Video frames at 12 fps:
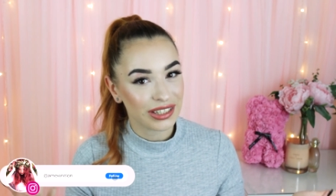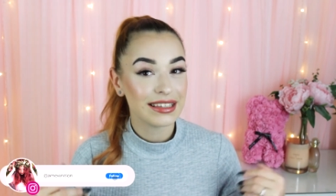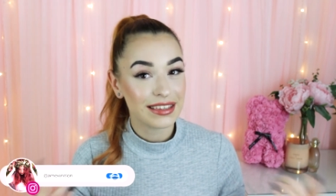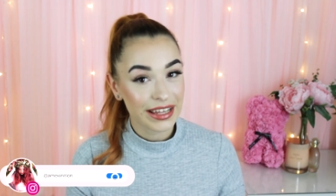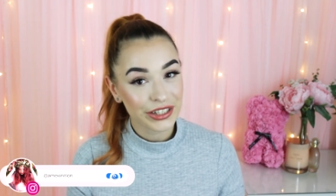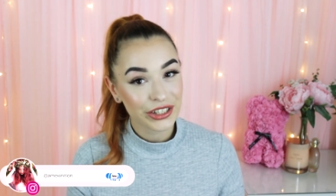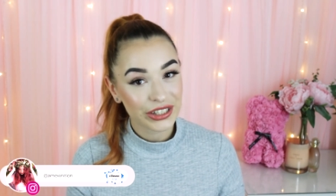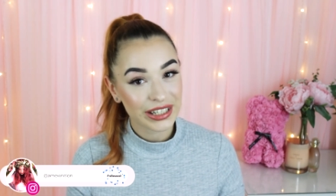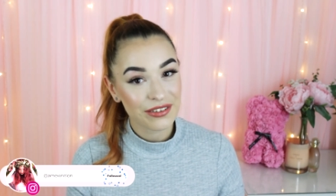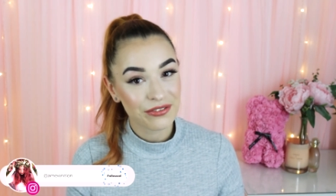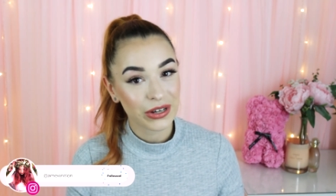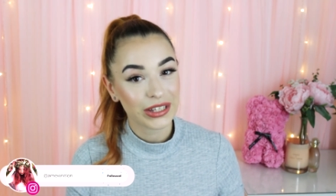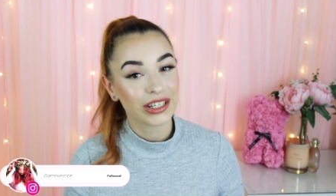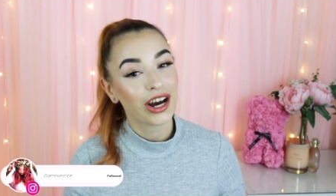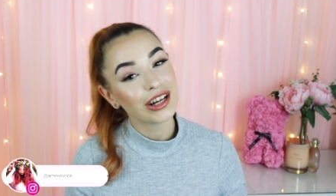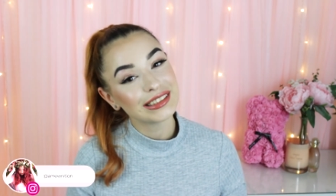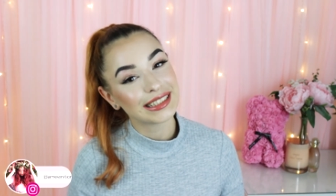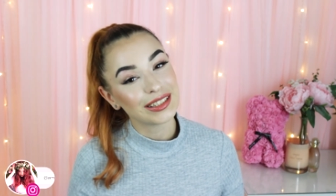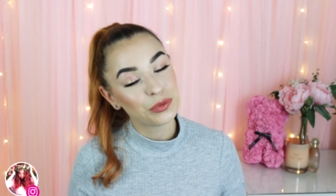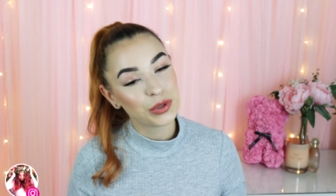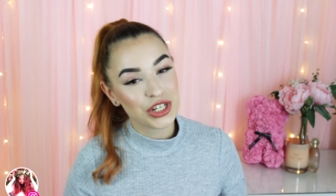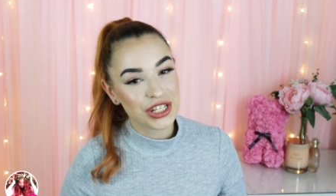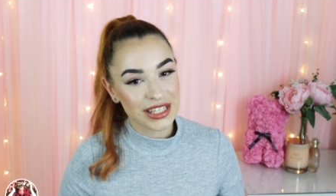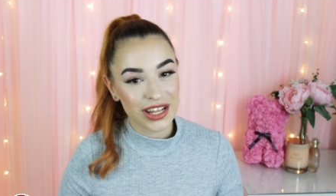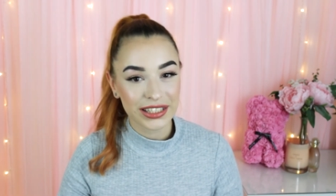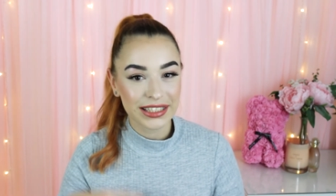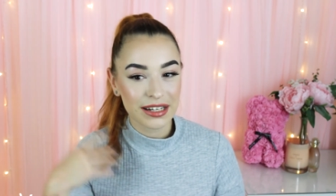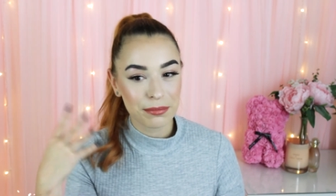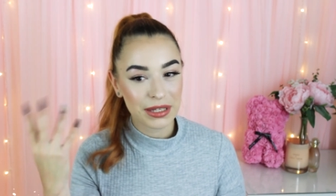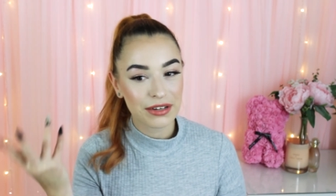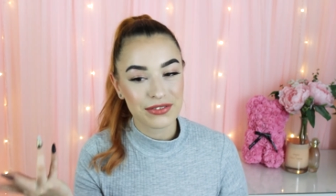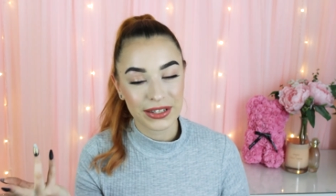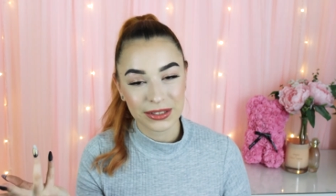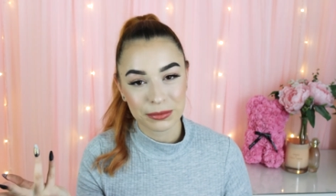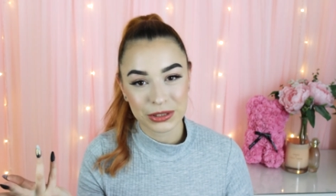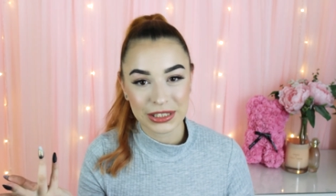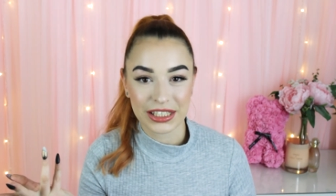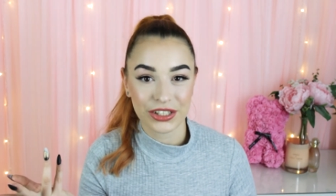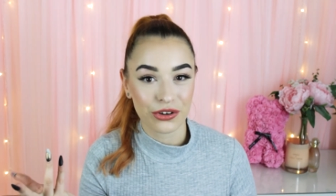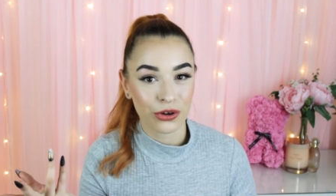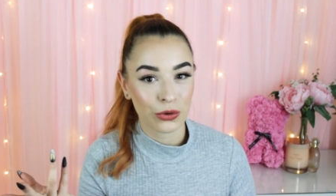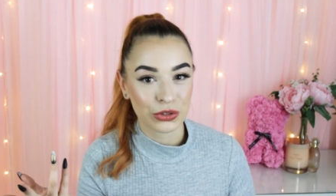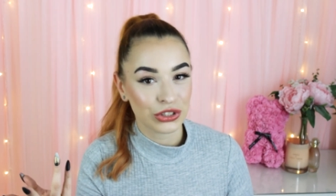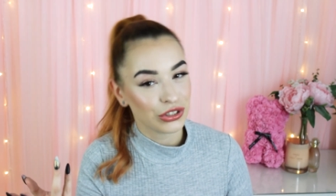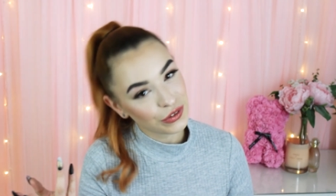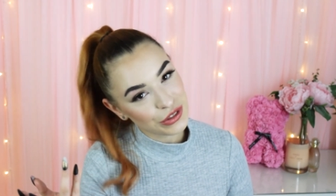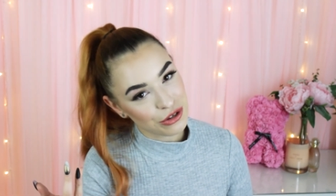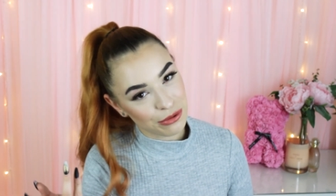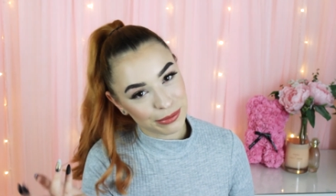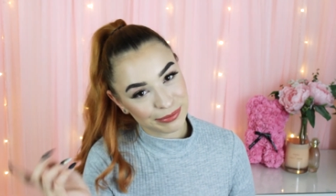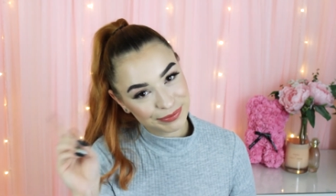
There you're gonna find content which is not gonna be available here on YouTube.